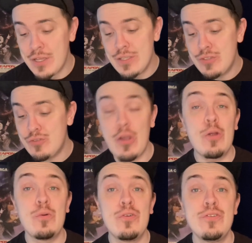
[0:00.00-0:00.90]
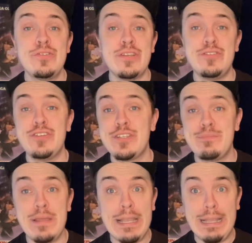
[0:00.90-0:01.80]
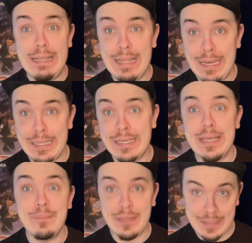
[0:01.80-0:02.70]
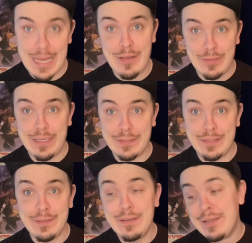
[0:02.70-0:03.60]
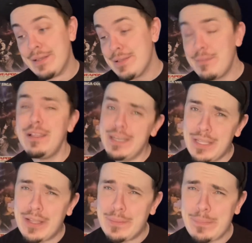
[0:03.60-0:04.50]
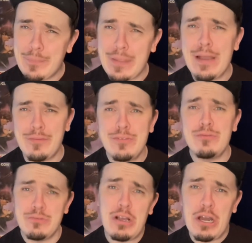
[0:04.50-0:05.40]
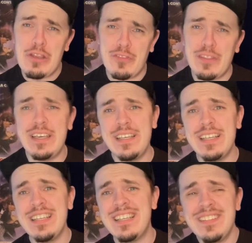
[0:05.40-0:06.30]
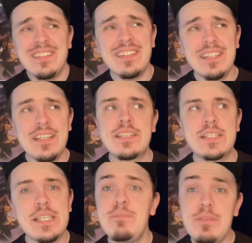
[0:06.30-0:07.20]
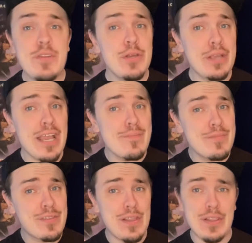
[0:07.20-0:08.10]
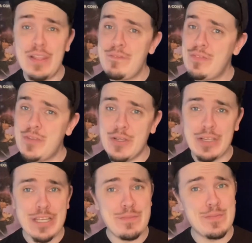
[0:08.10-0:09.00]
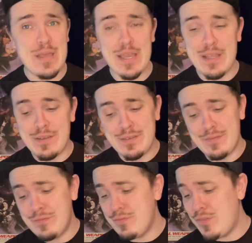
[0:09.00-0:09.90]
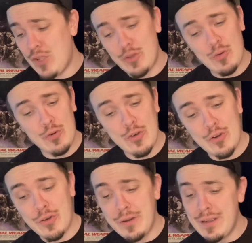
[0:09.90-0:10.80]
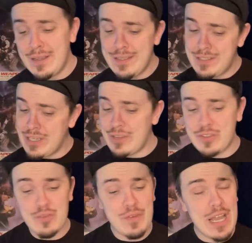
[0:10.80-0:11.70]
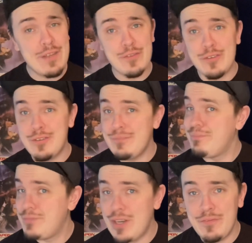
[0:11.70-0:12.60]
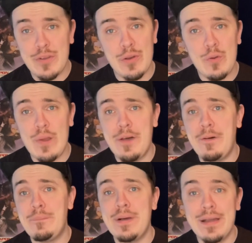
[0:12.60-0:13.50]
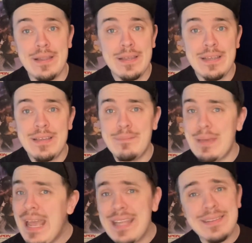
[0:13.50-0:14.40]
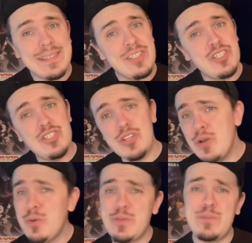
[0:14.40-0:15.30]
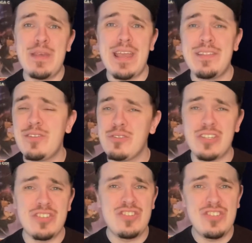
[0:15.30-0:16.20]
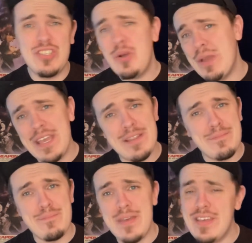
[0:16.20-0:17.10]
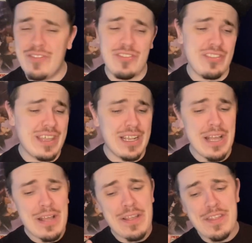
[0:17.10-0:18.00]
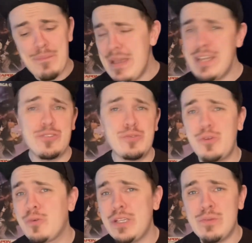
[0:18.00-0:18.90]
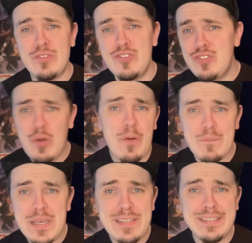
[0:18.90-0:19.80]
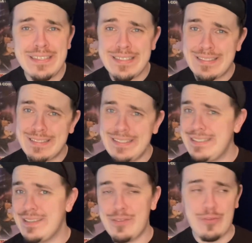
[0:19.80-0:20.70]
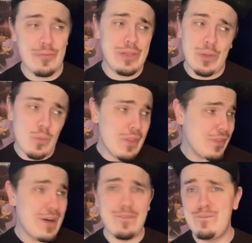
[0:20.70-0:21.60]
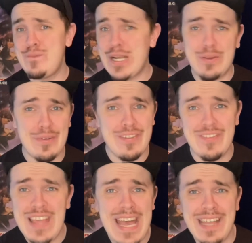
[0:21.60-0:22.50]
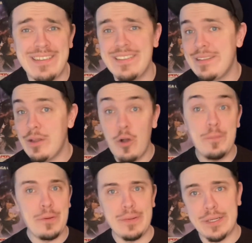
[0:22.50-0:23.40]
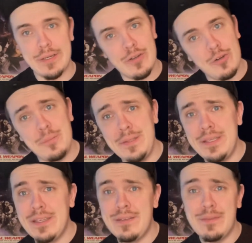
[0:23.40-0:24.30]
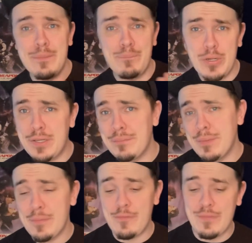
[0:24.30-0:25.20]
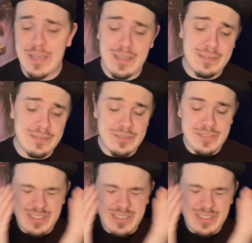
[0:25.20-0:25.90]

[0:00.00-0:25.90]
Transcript: Star Wars has just been letting me down lately. Letting a lot of people down, honestly. Except the video games. Love the video games, man. Fallen Order, Jedi Survivor, done very well, but man, these shows, man, they're just so hit and miss. Like, The Mandalorian was so amazing, and then Season 3, what the fuck was that? And then Obi-Wan Kenobi, and the Book of Boba Fett, and just,